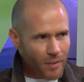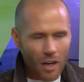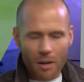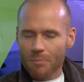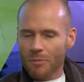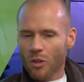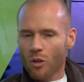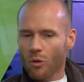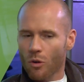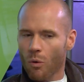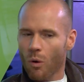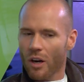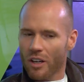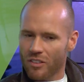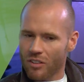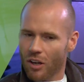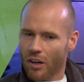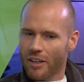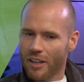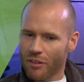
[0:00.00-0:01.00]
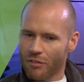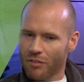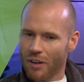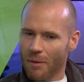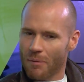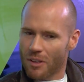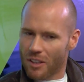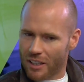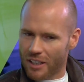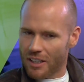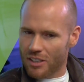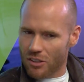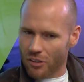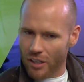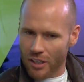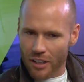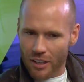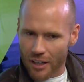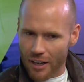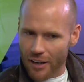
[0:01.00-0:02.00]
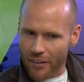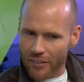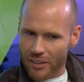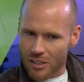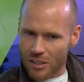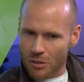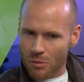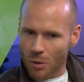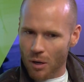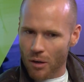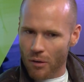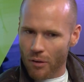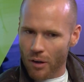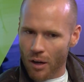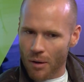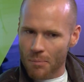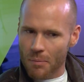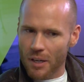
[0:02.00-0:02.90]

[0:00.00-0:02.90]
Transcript: Um, you're quite a tight knit family. The kids on it are hilarious as well. Yeah.